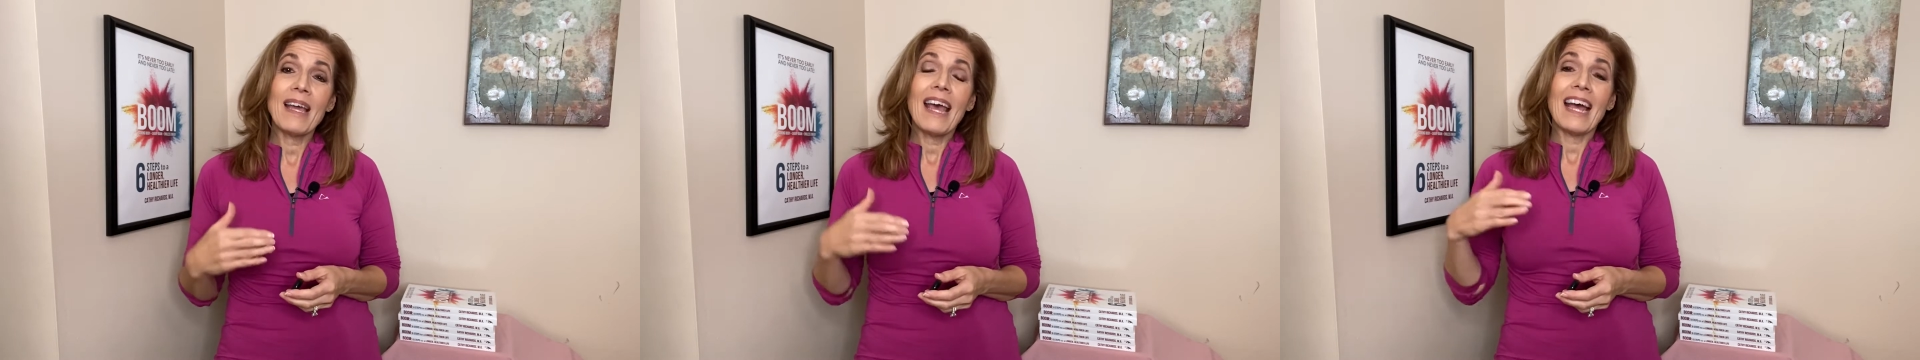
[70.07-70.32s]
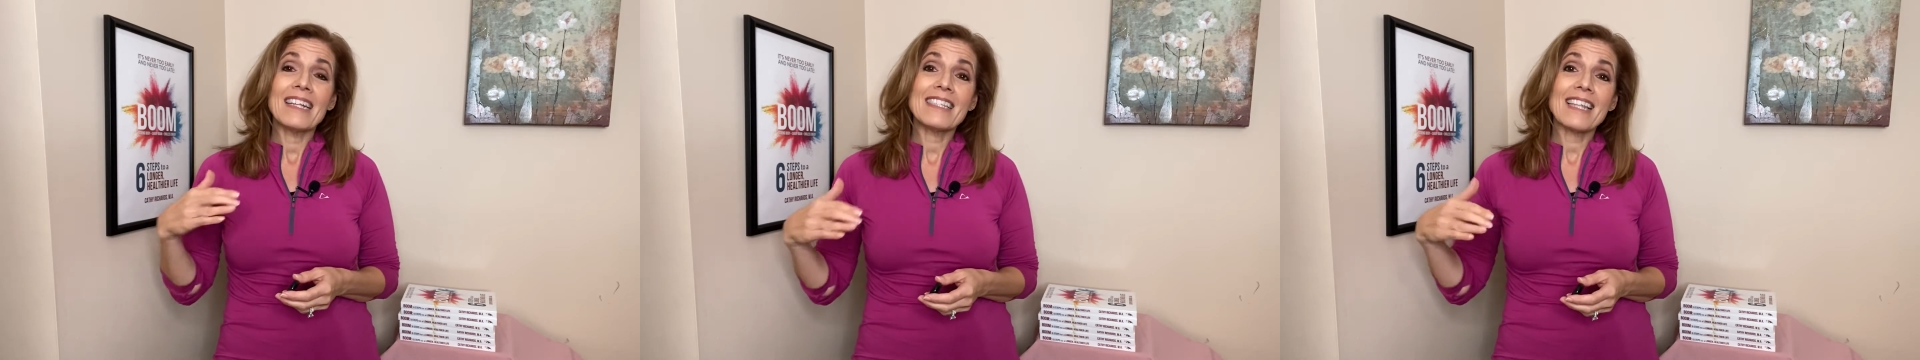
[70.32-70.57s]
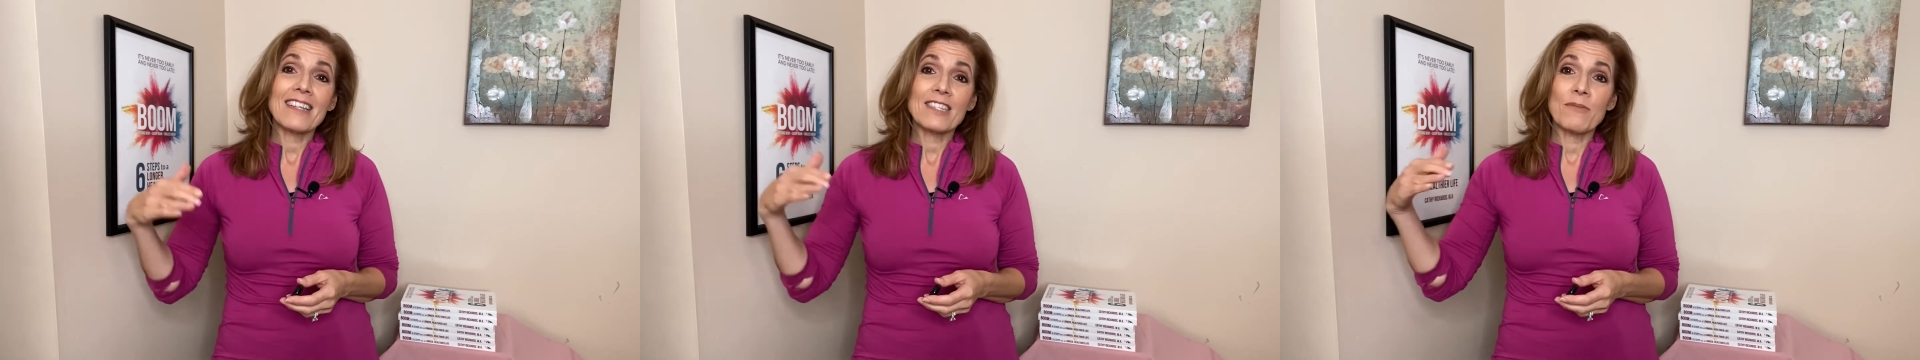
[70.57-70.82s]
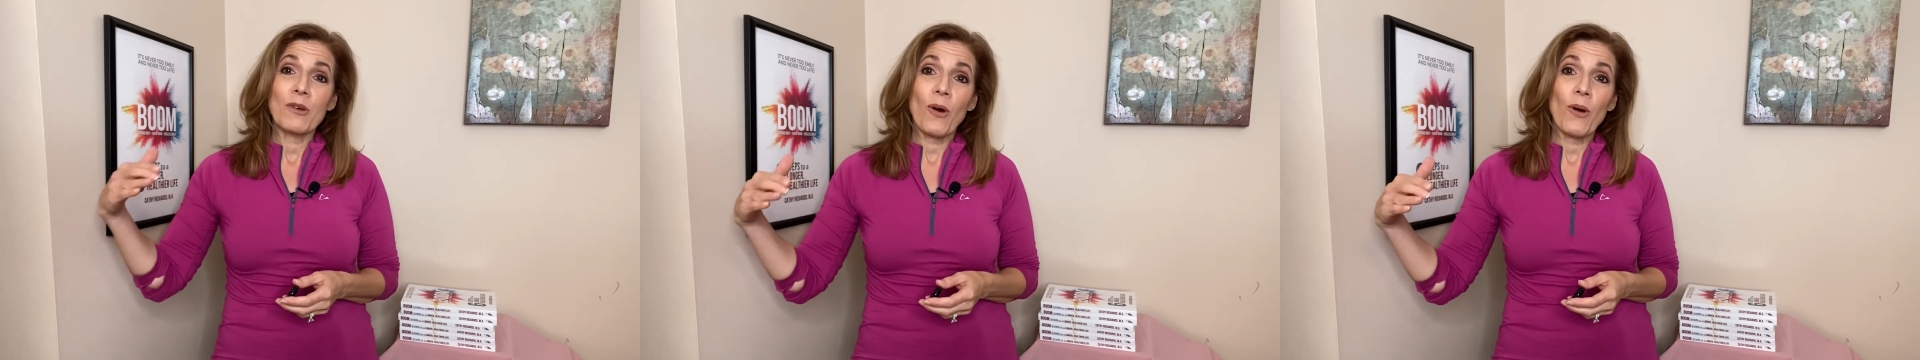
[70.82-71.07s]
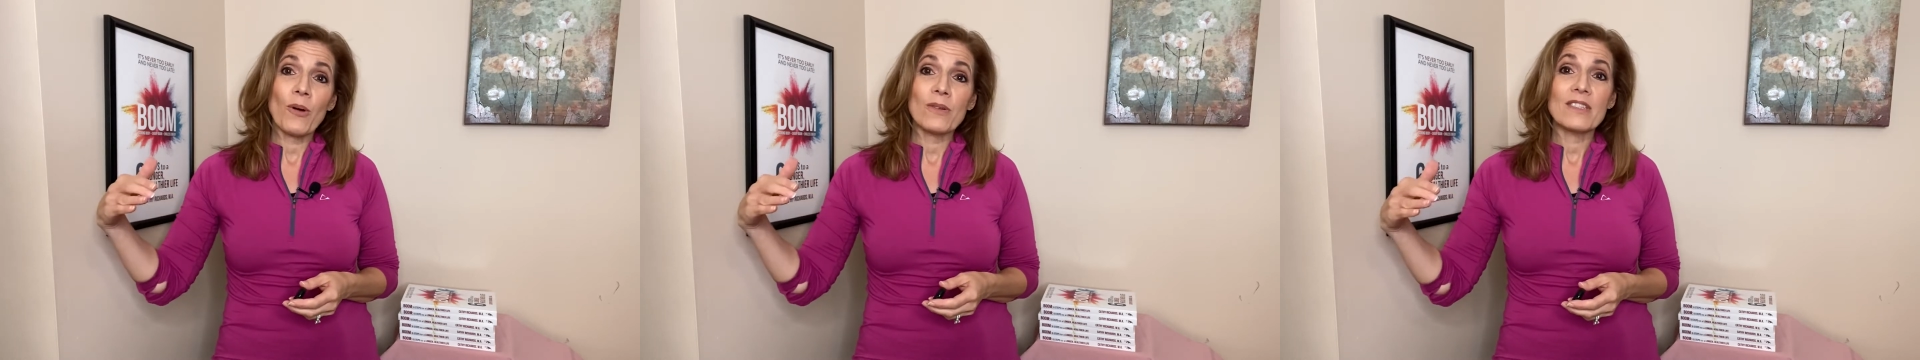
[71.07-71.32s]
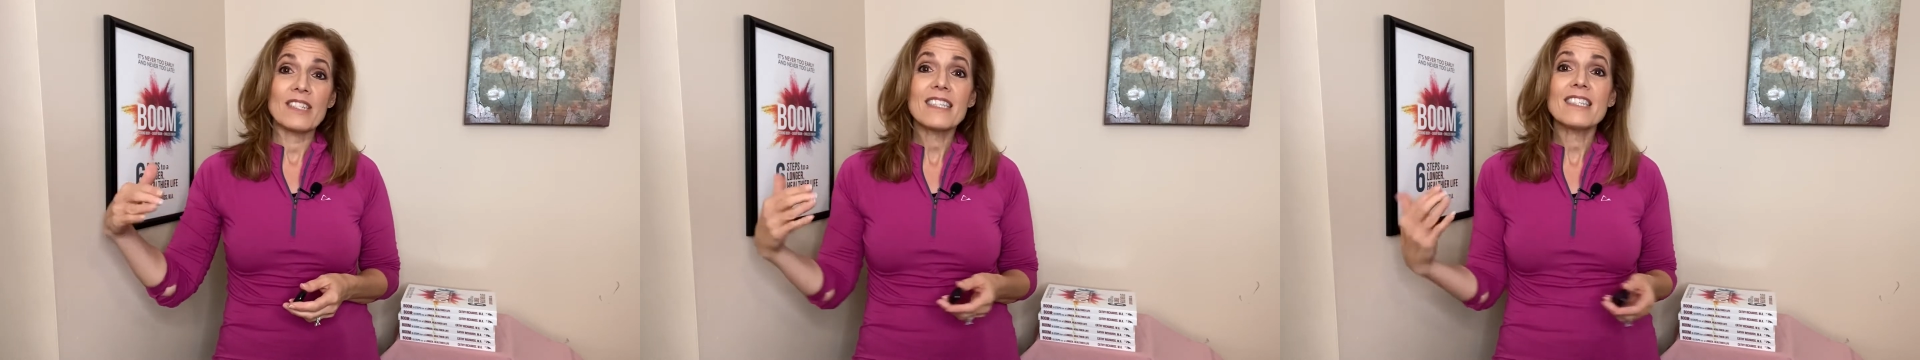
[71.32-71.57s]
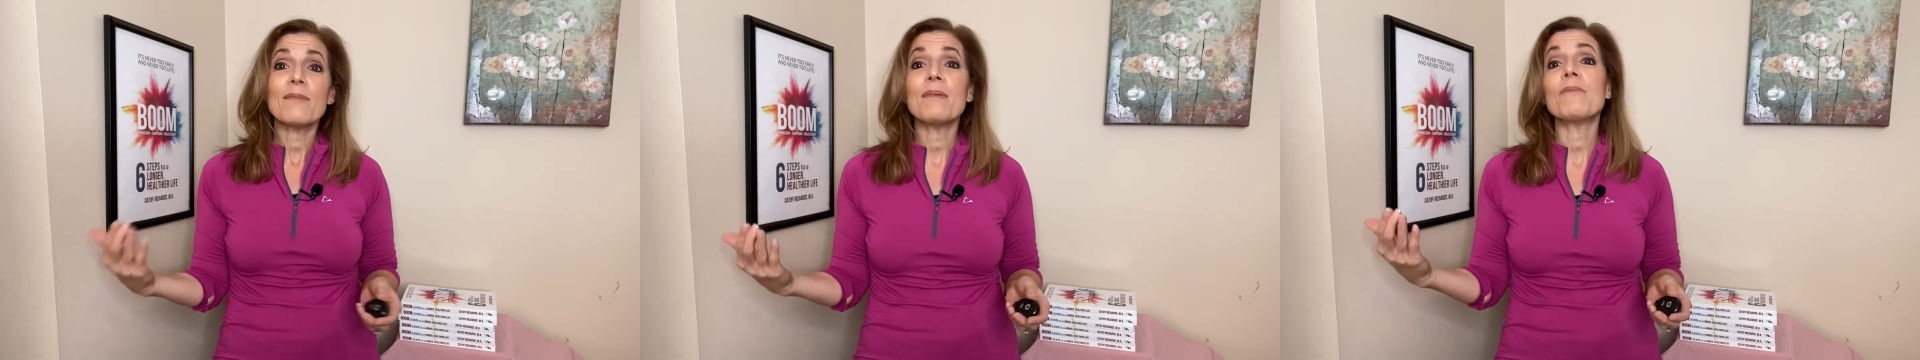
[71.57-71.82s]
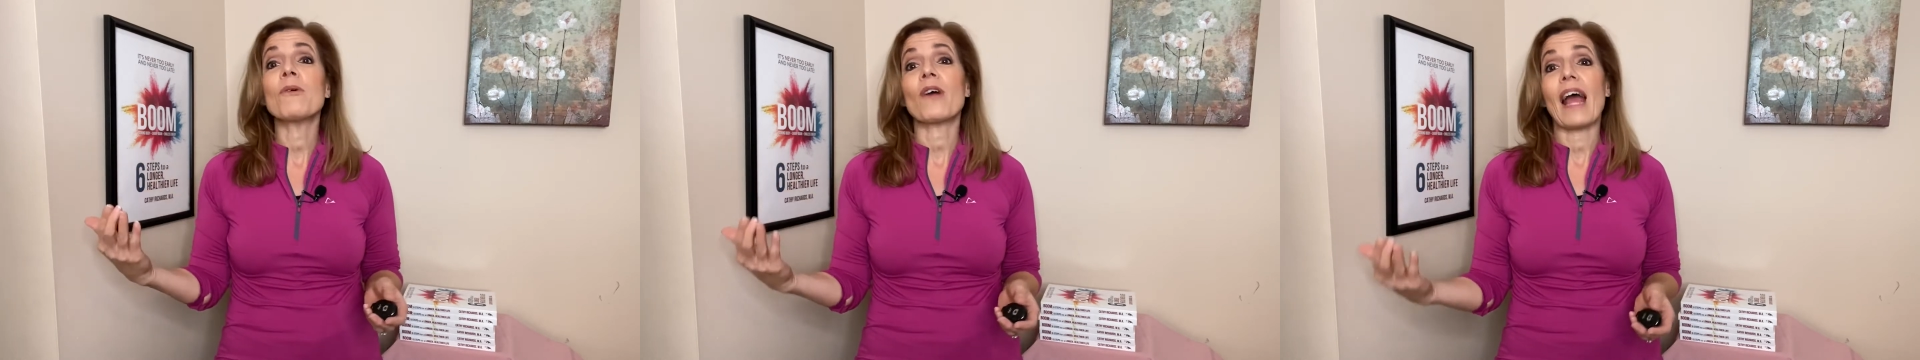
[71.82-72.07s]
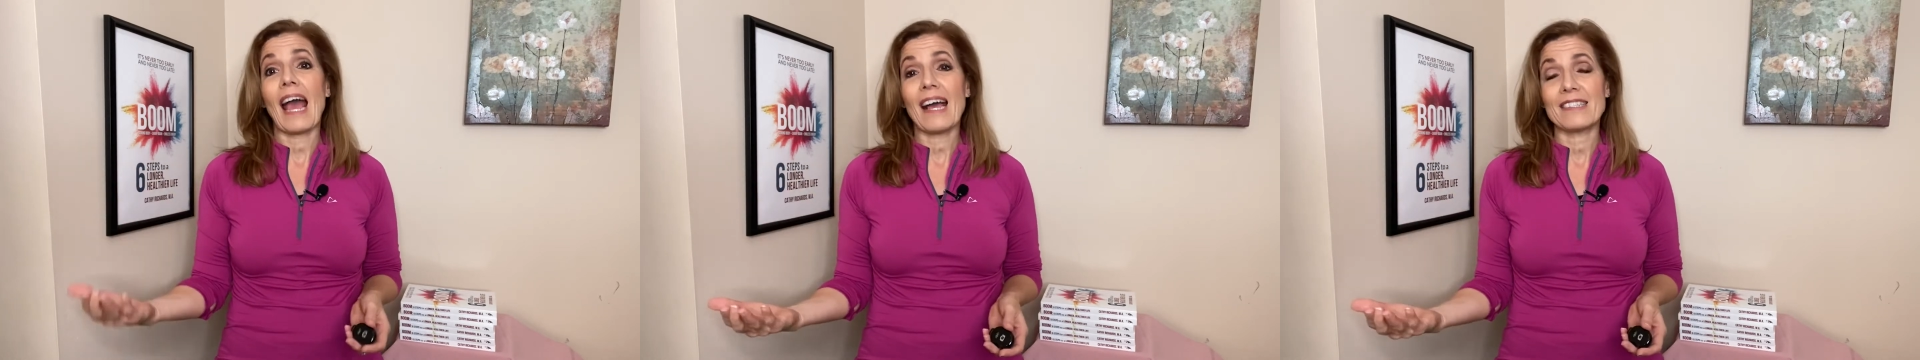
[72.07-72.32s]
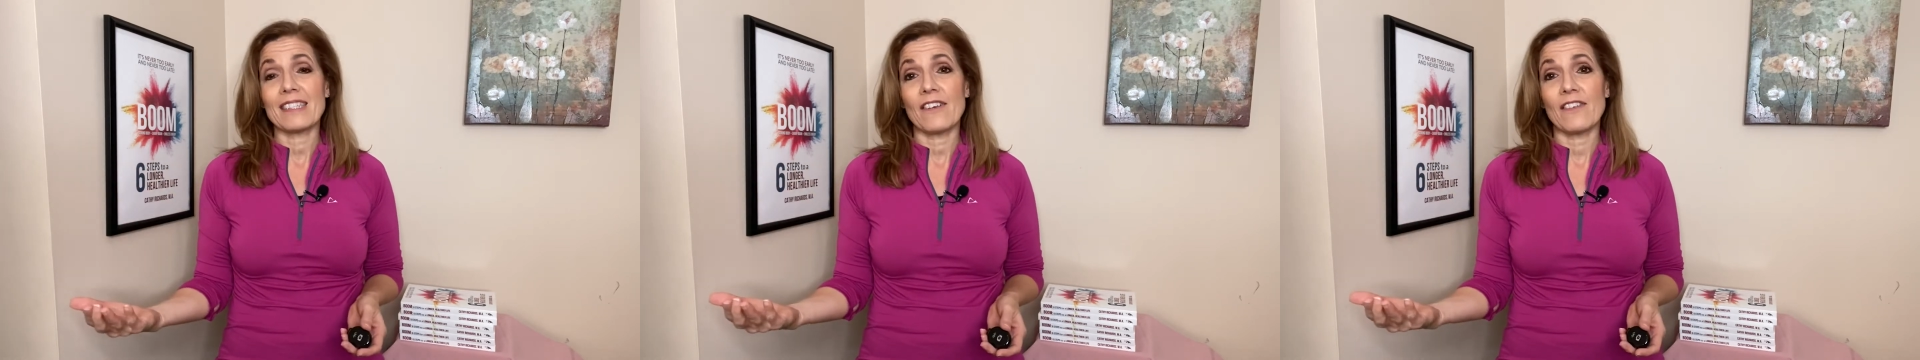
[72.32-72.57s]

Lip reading: and set some goals just to be more active.